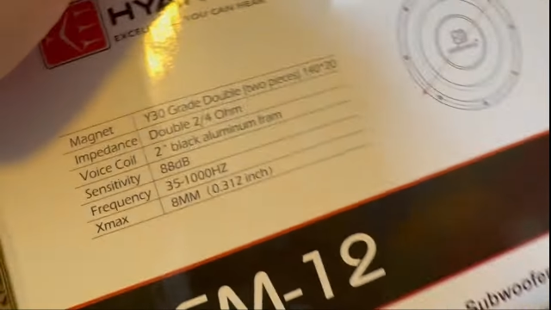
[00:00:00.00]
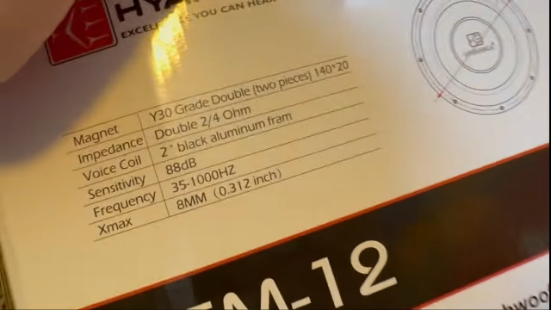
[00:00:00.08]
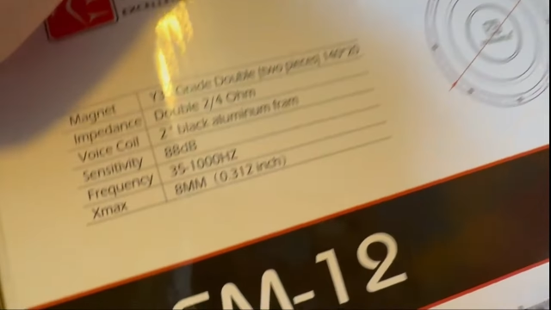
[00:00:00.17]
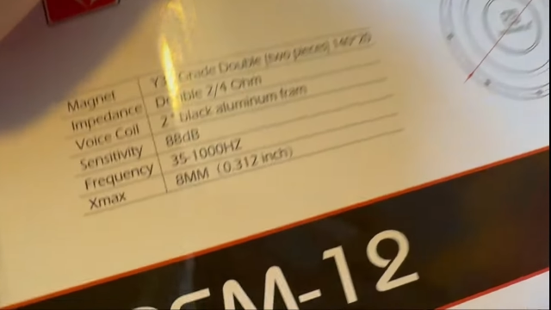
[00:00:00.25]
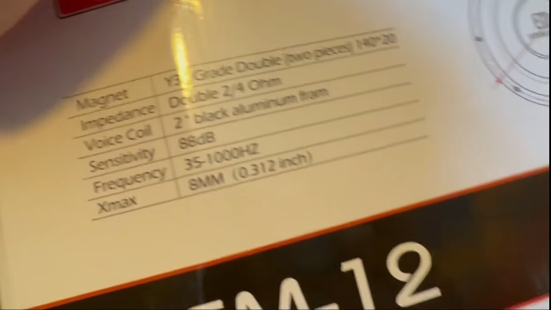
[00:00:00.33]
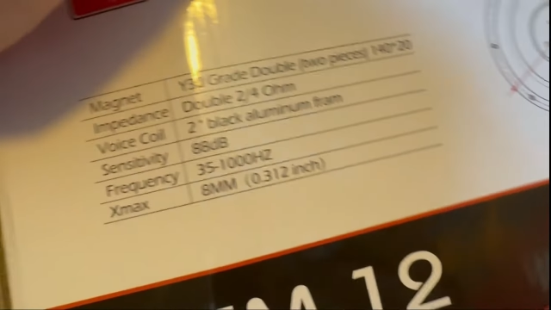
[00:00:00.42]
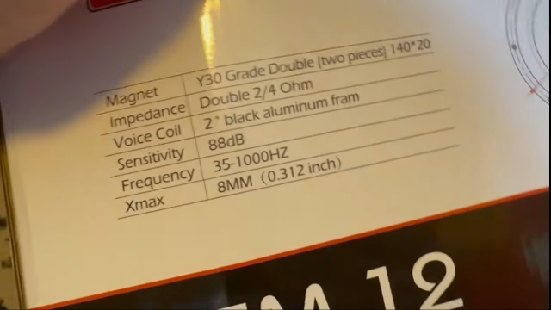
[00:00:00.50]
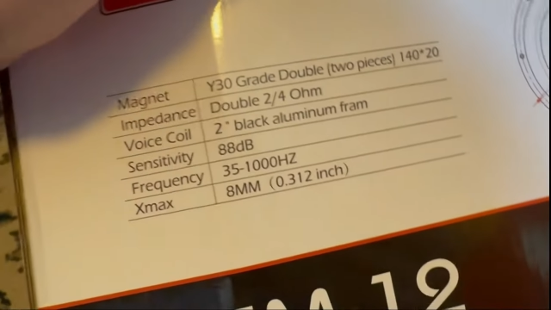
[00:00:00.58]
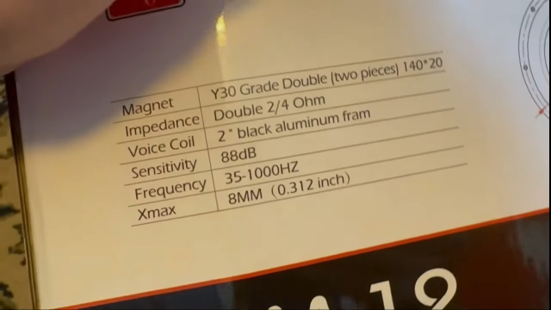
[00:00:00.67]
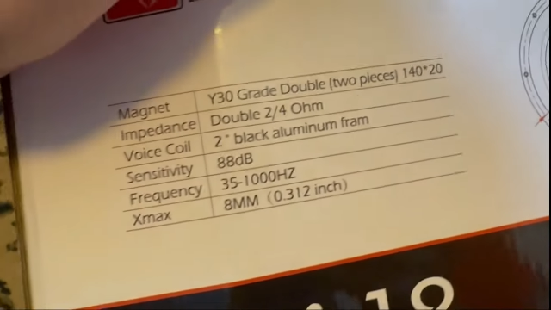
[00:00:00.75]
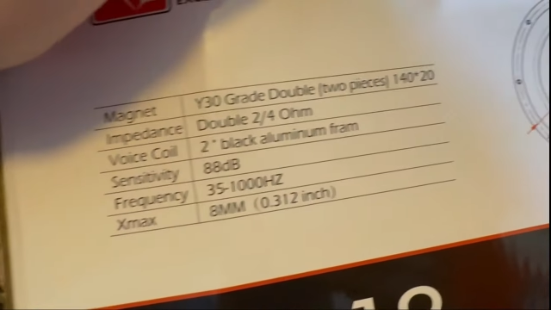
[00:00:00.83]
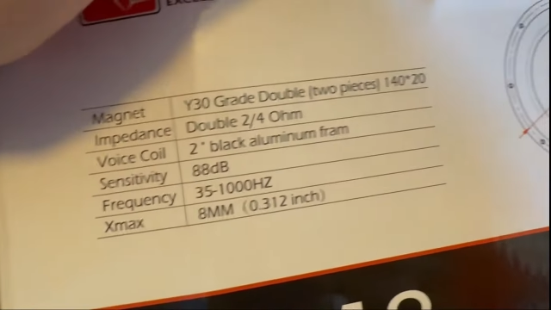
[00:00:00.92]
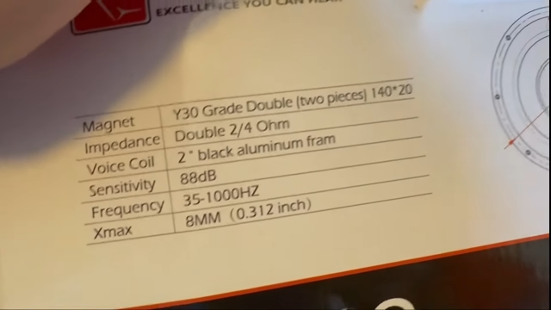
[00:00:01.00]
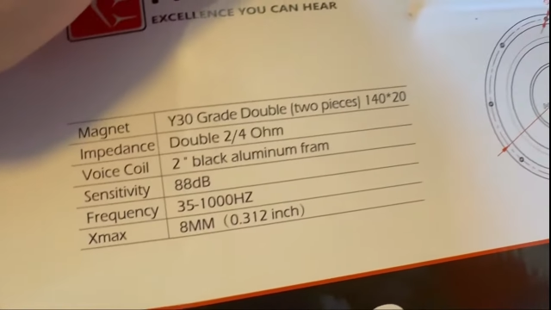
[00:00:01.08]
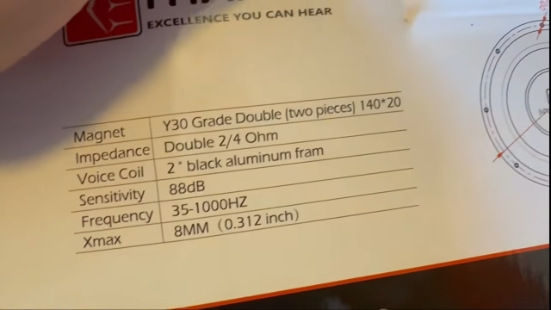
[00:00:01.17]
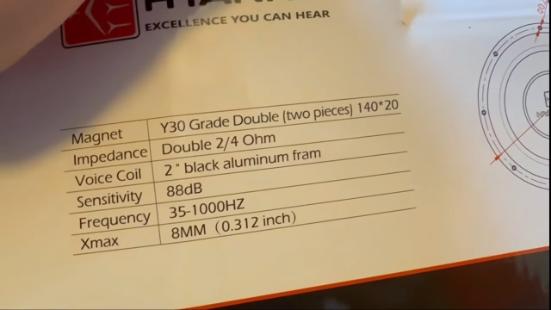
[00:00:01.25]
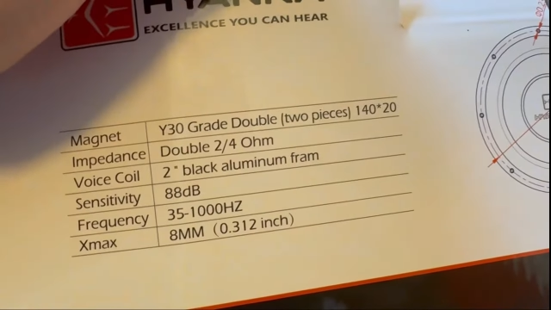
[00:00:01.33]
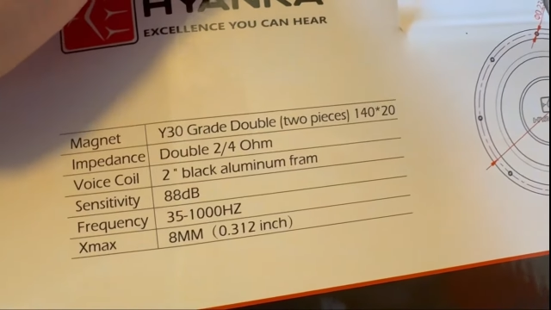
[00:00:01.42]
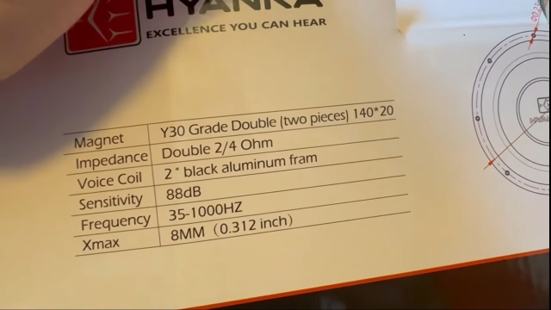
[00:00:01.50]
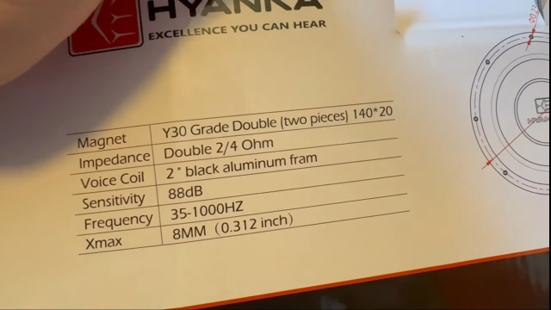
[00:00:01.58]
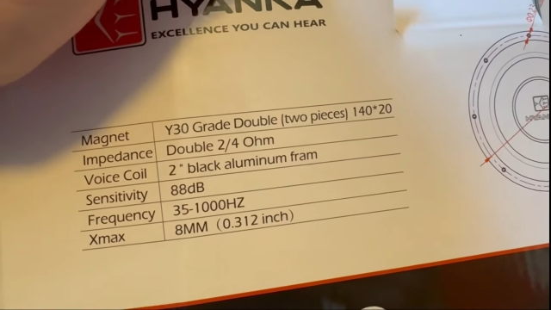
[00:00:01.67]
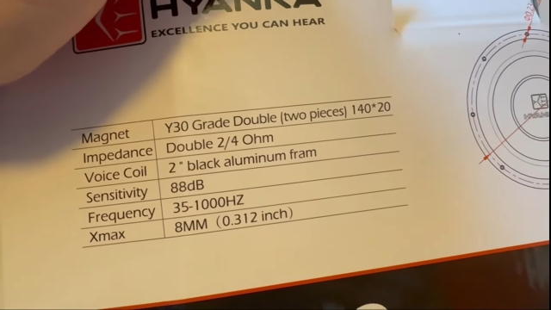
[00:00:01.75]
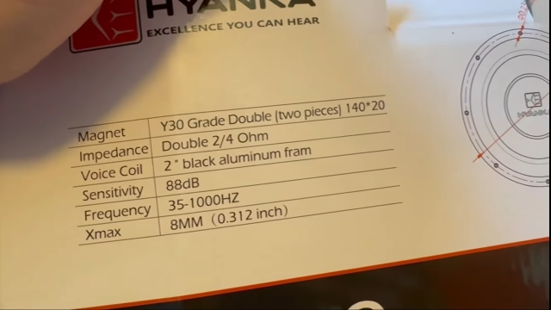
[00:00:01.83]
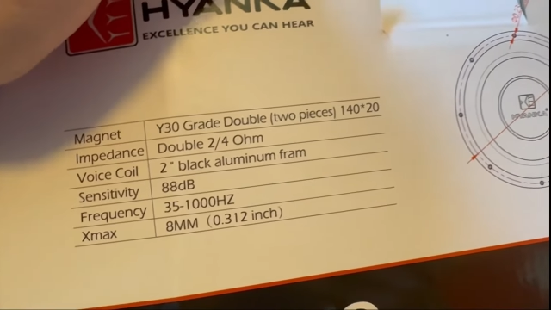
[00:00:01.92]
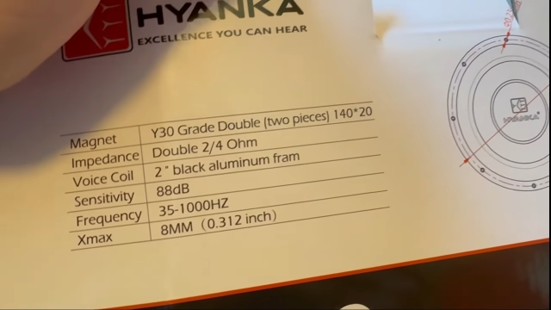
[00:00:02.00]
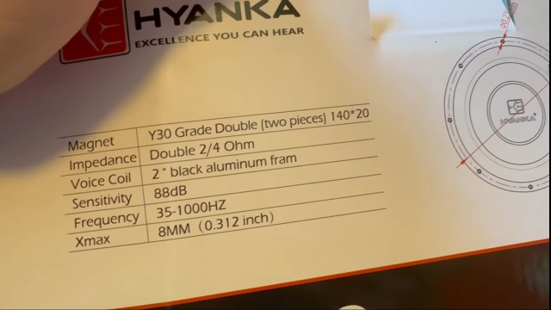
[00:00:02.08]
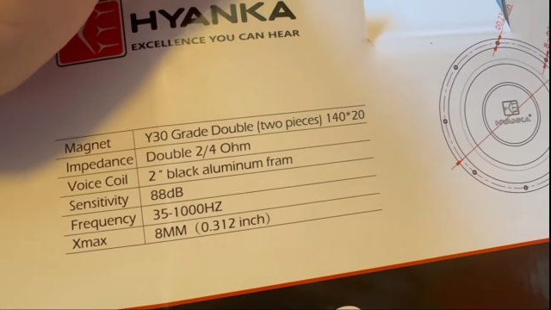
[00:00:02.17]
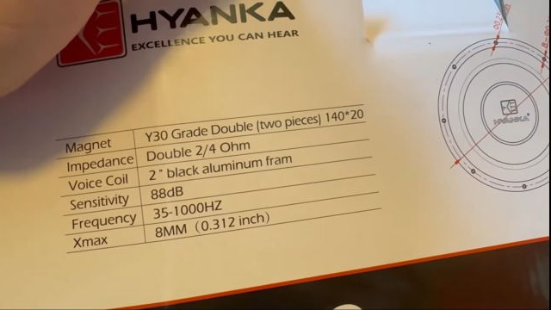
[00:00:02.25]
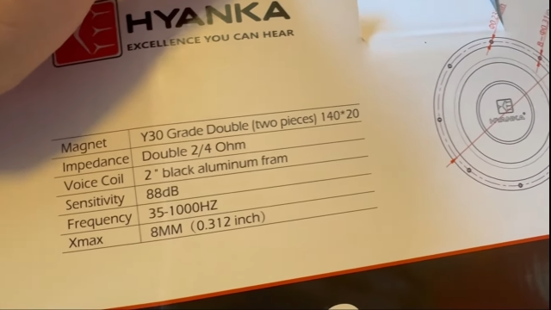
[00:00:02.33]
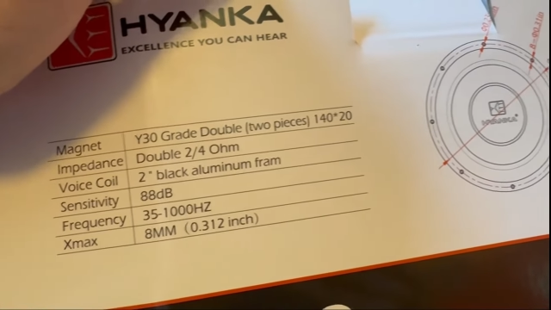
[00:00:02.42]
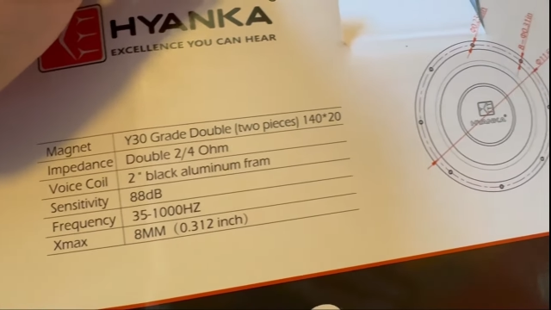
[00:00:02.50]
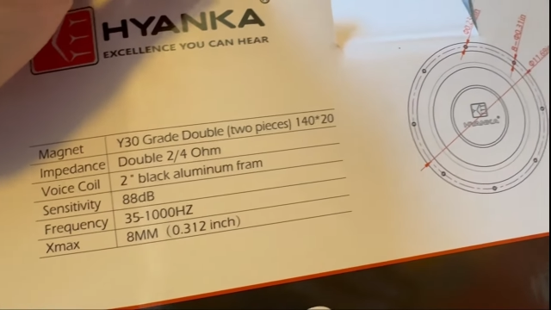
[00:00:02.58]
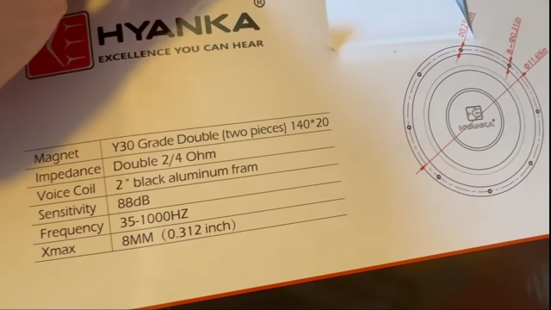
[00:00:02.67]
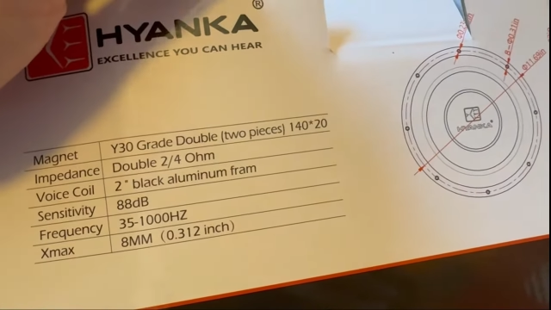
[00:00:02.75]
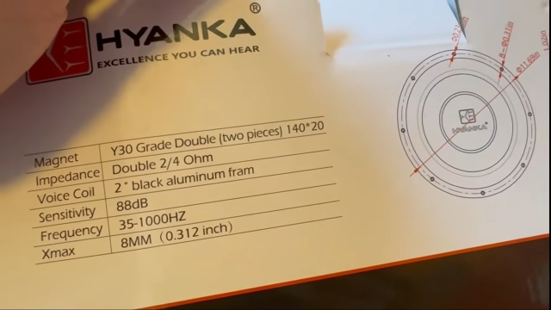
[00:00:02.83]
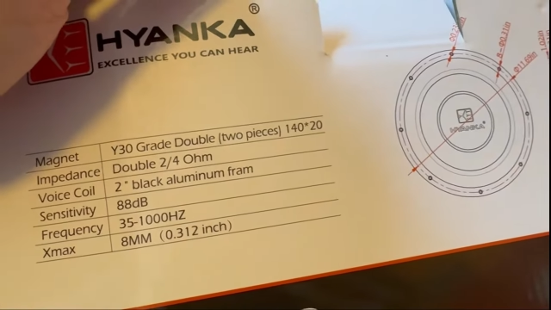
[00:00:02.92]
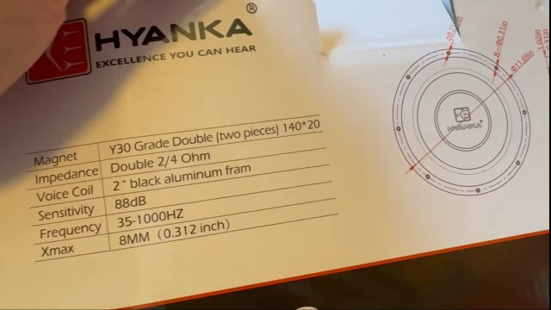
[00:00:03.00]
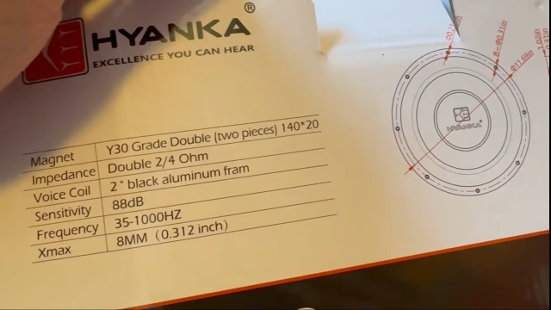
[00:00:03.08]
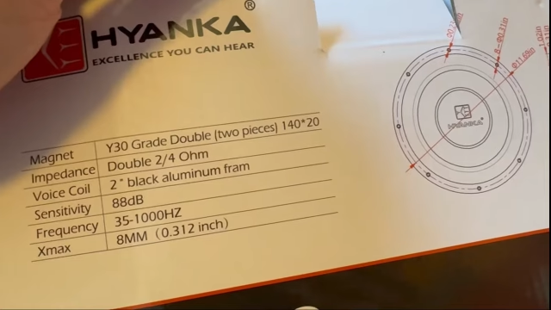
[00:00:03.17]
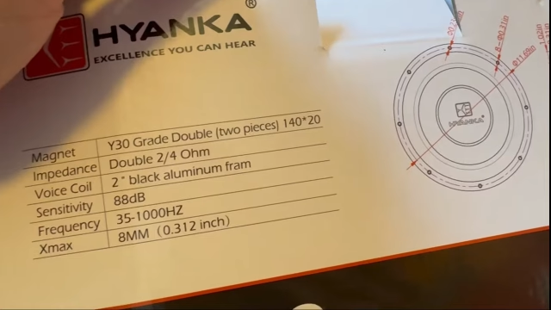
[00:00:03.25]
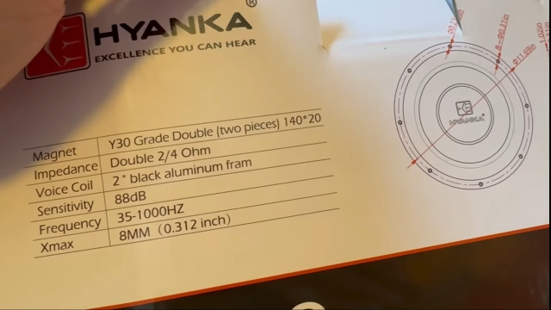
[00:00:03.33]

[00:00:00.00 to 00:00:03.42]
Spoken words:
(no speaker visible)